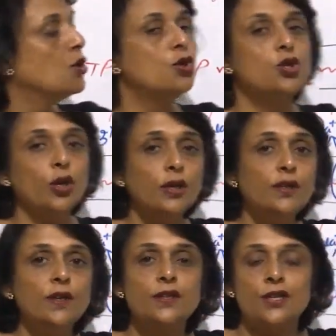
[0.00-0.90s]
should
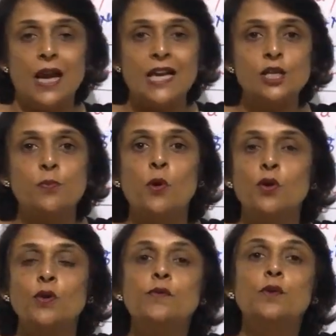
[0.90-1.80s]
the
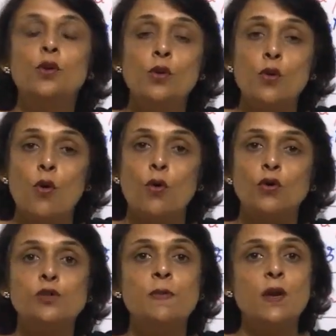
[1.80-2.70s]
transport of
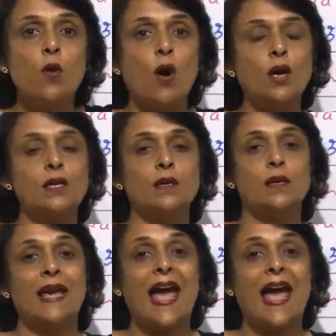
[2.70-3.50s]
glucose be called